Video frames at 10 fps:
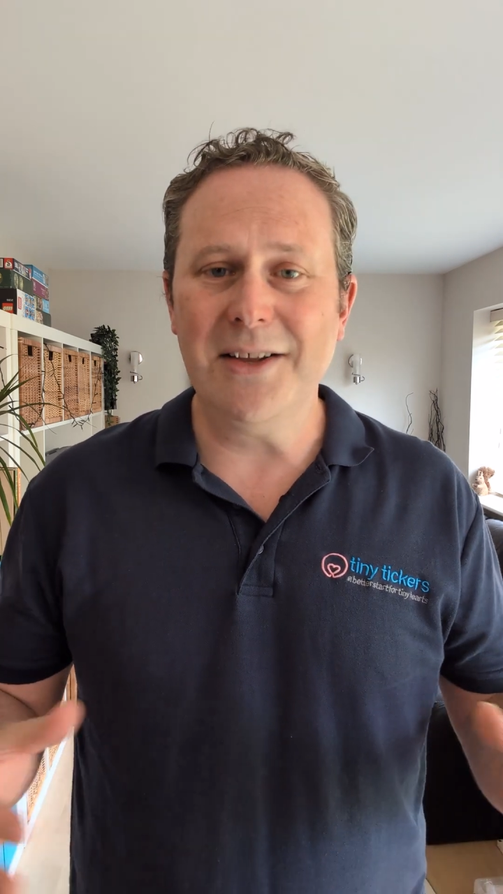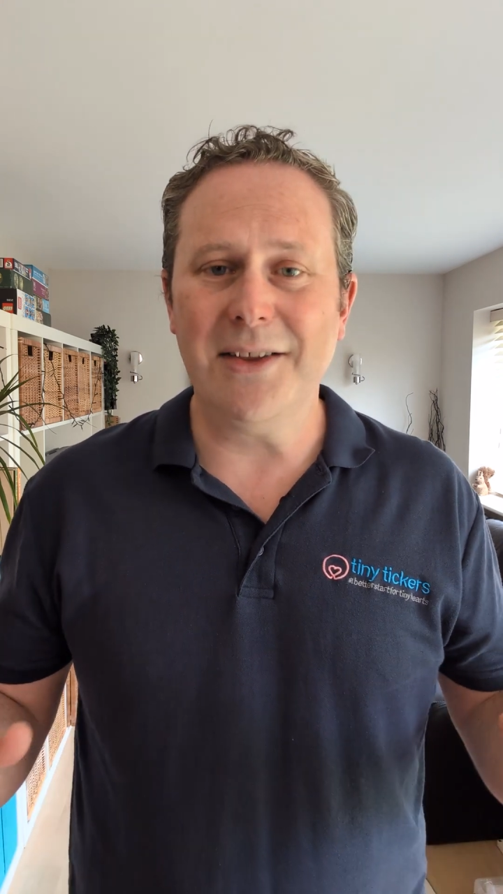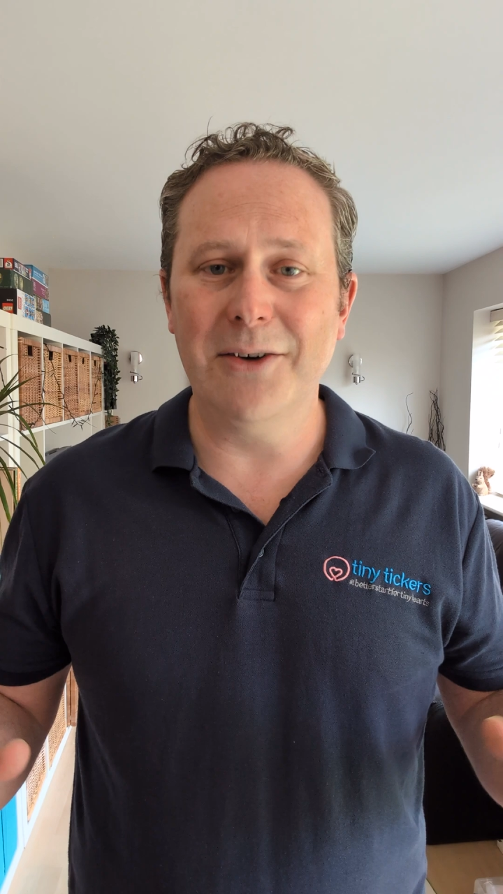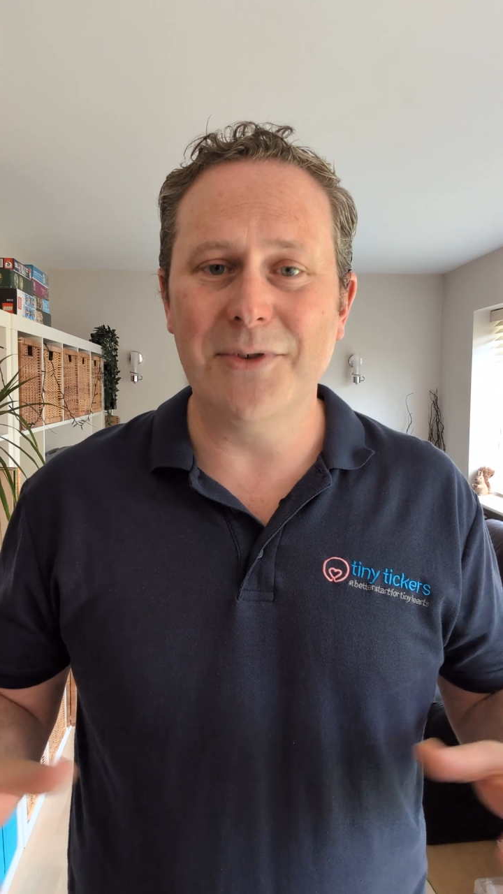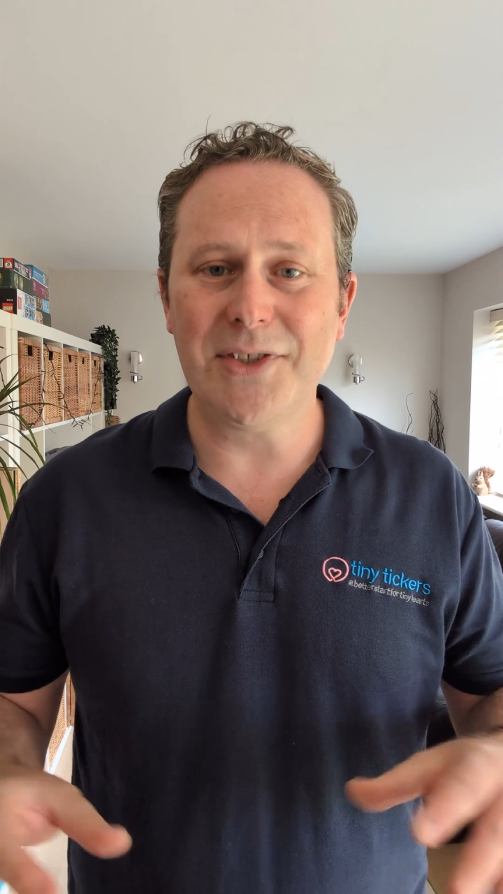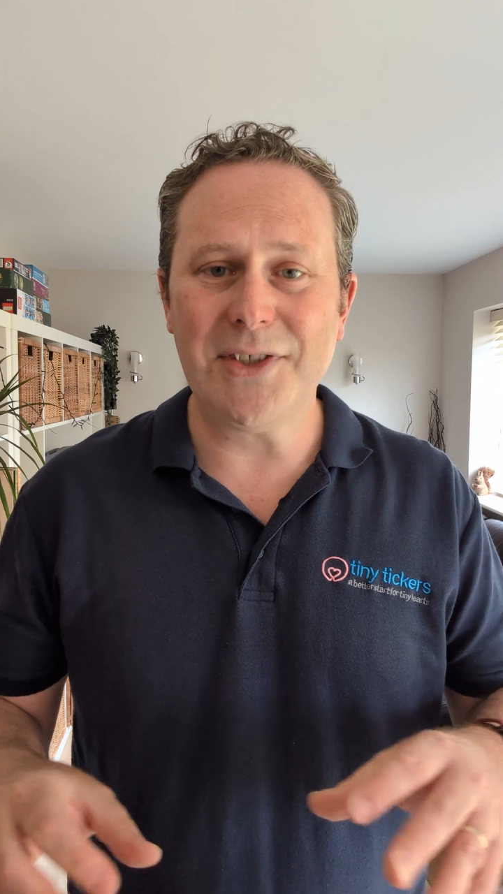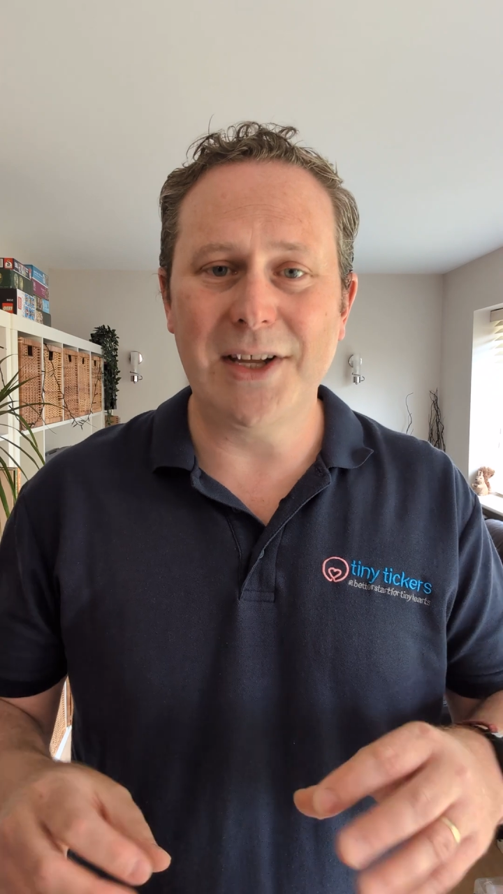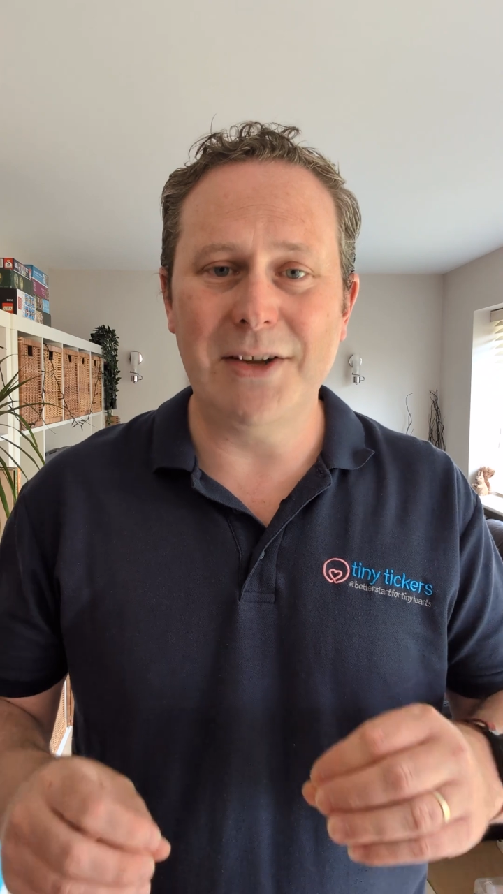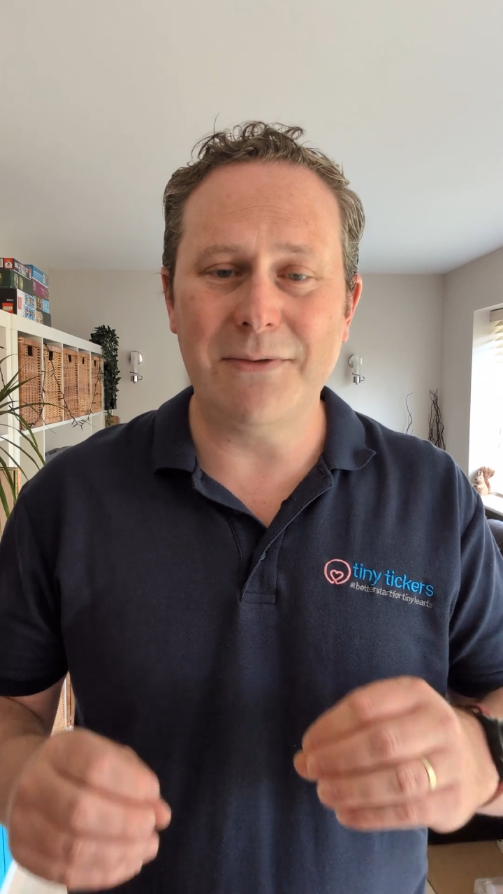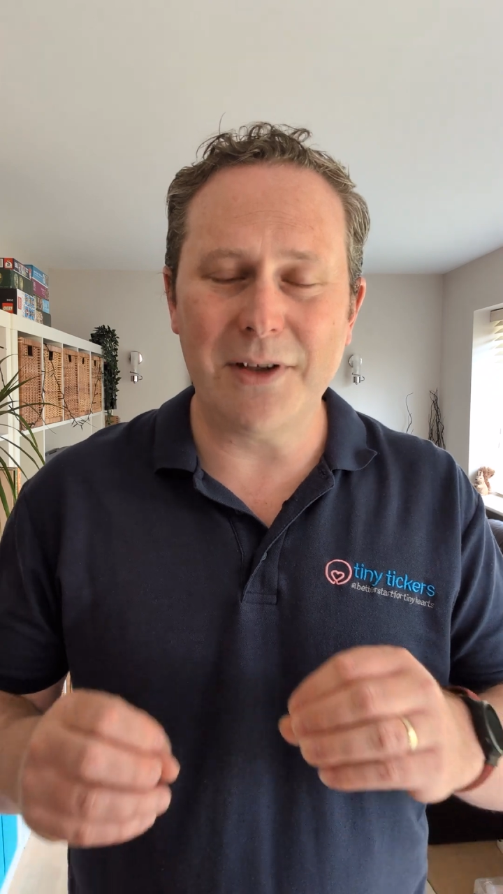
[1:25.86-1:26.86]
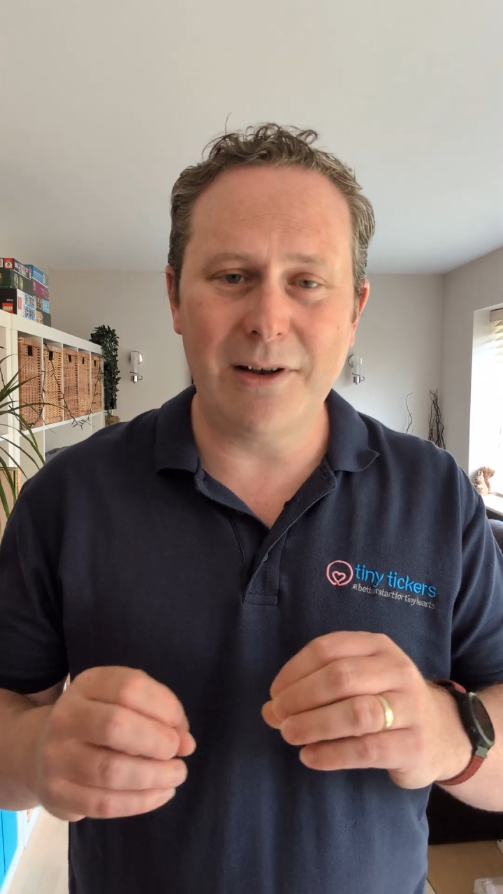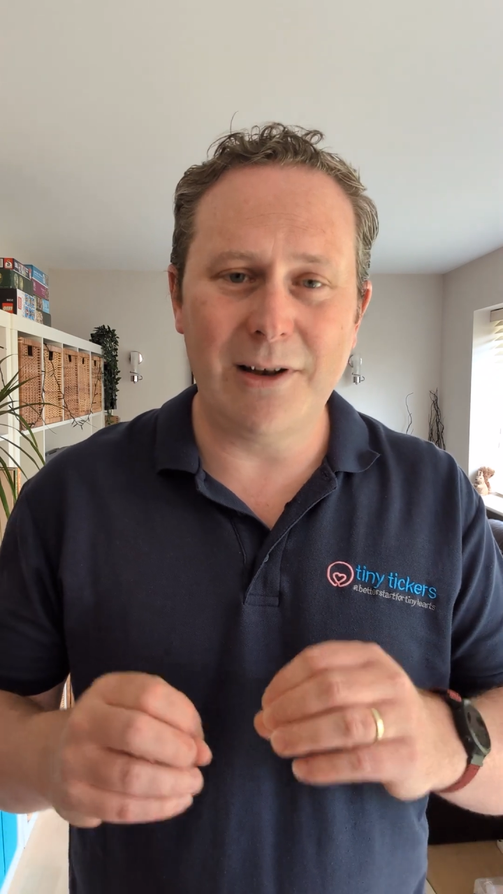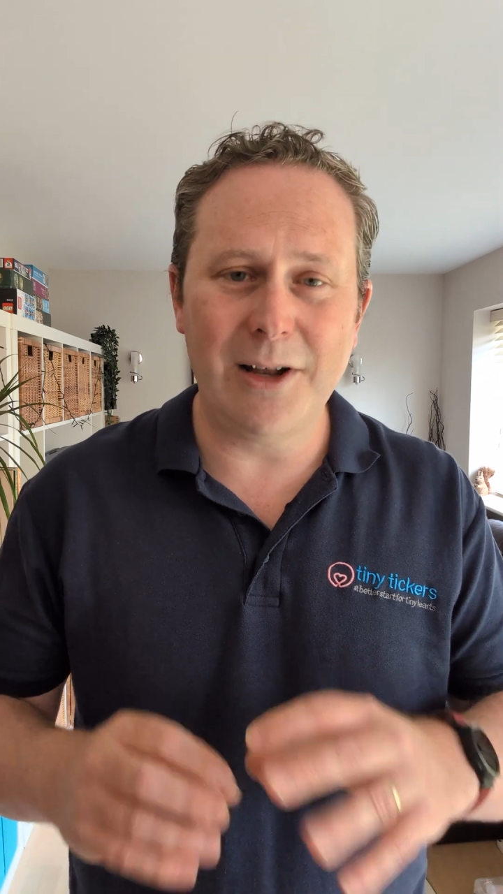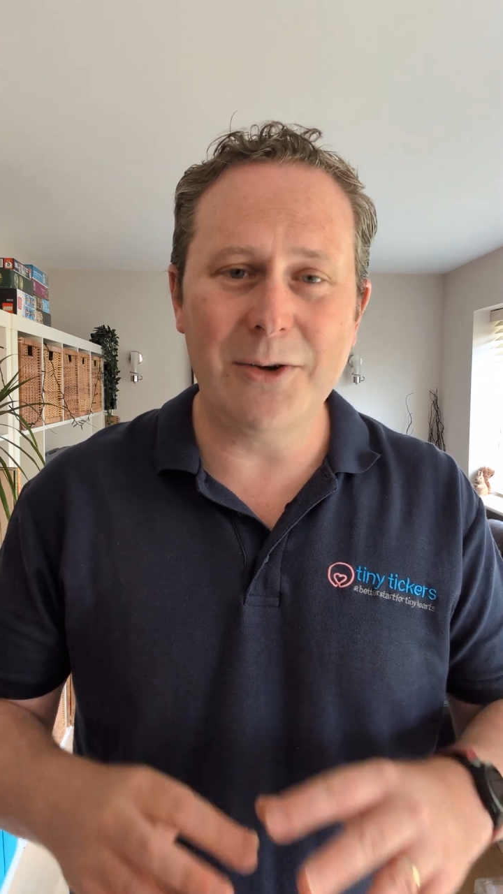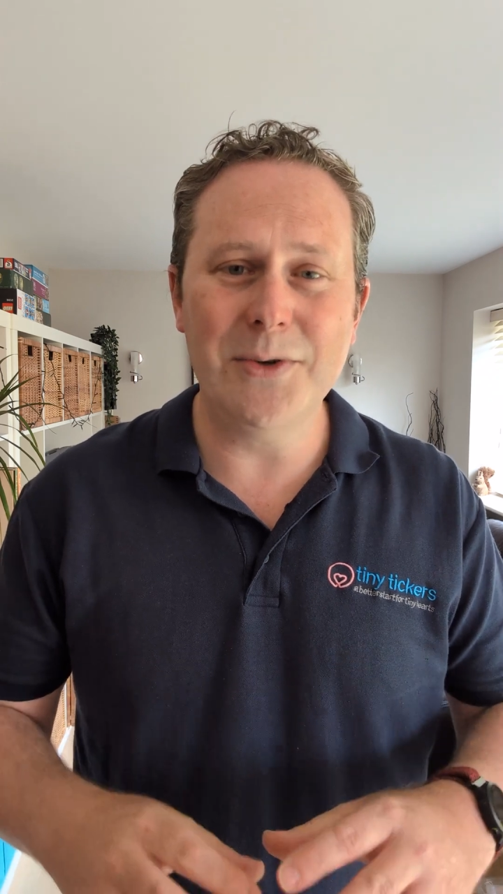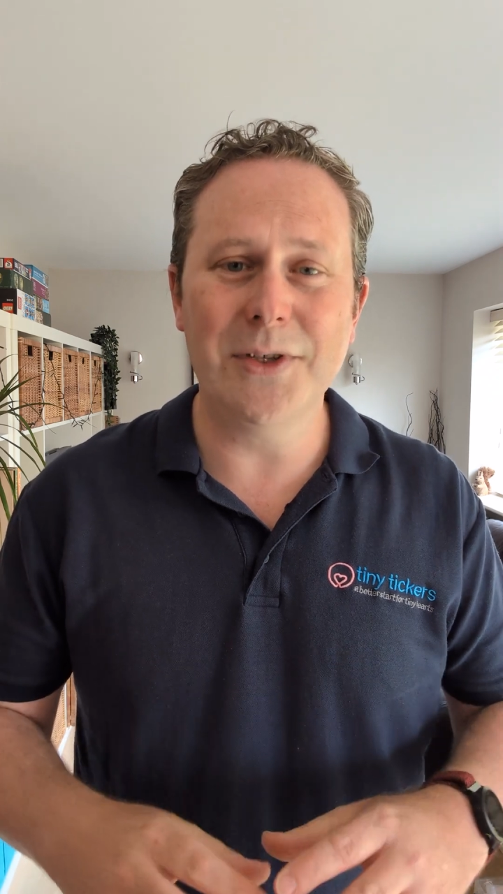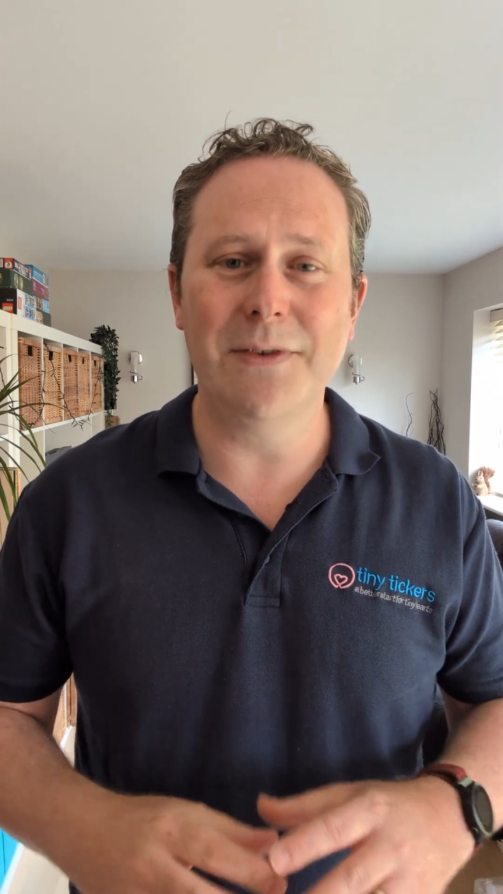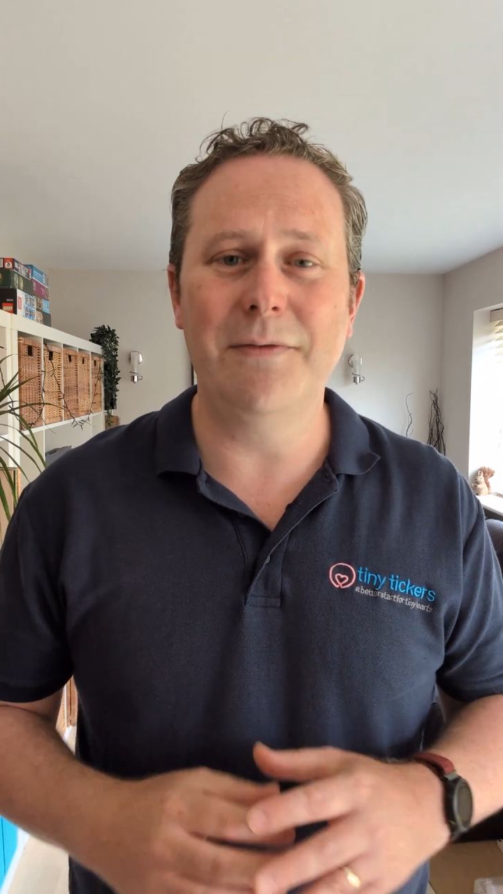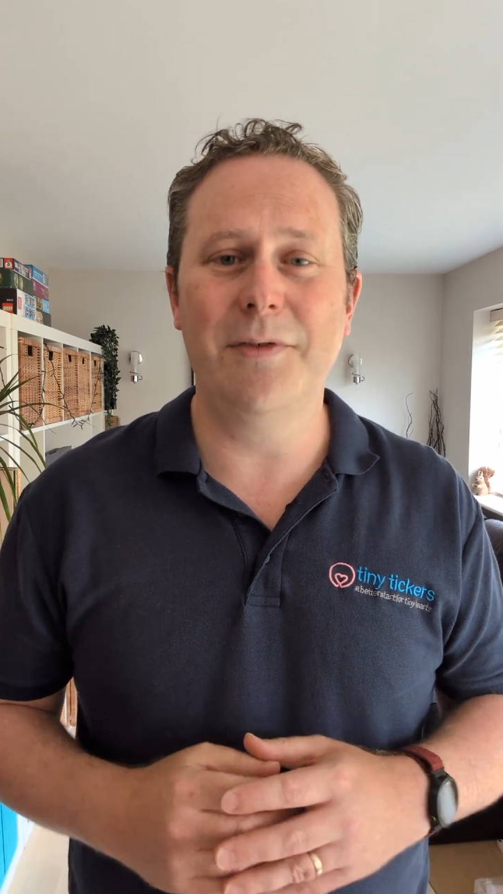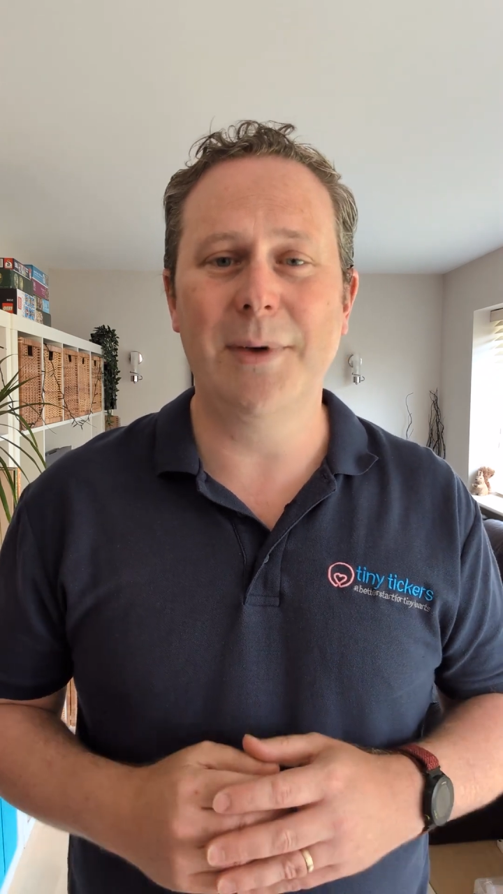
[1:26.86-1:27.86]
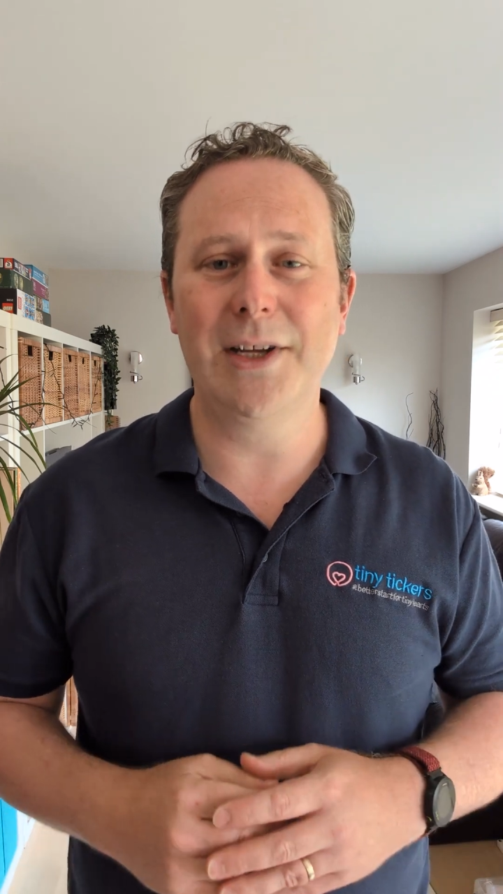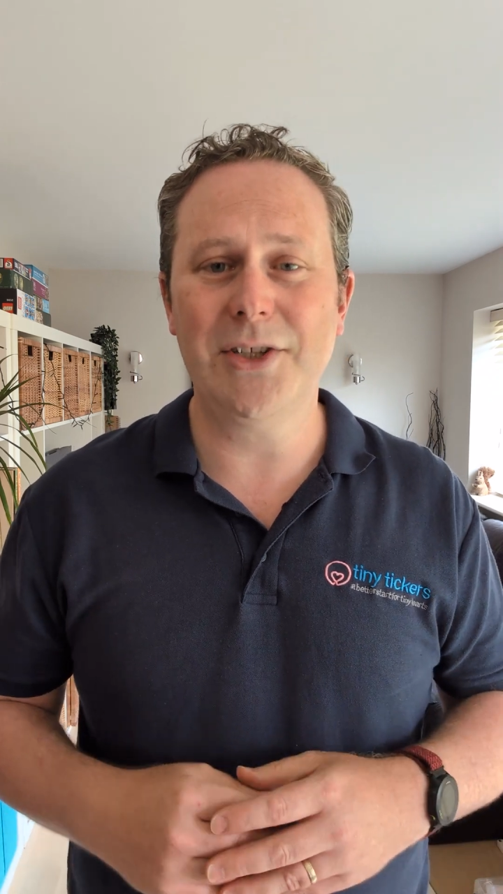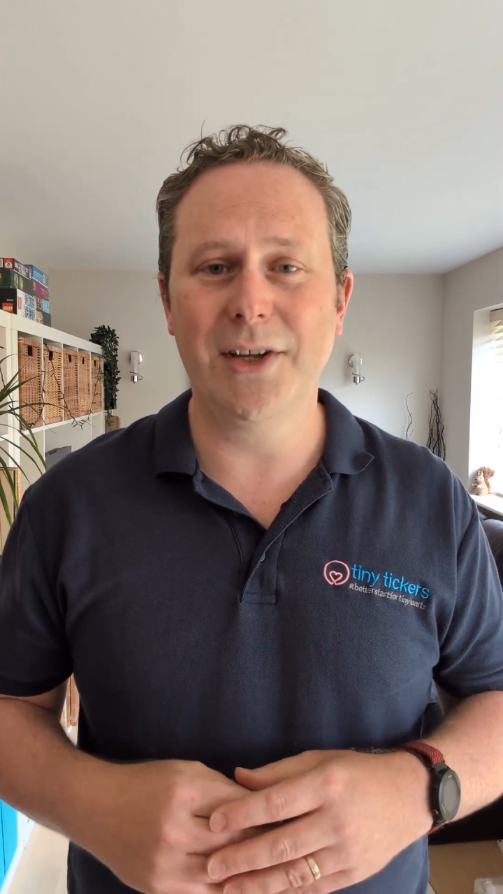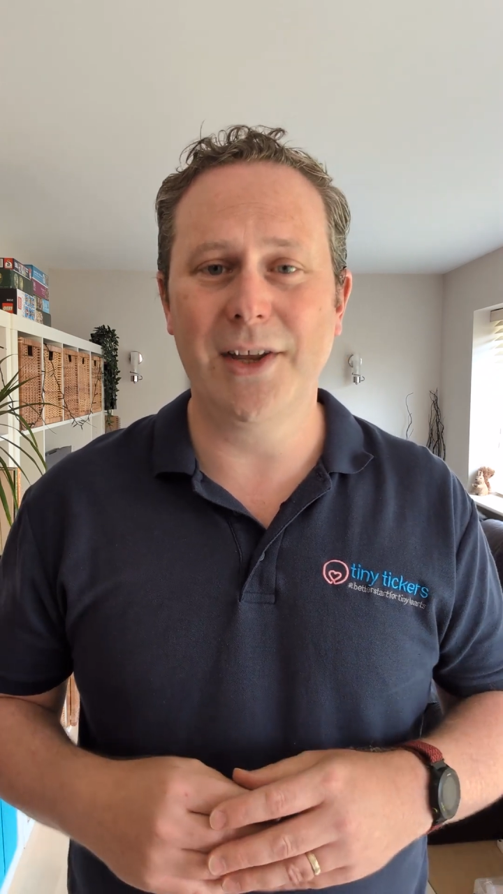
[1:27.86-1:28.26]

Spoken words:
they'll receive loads of information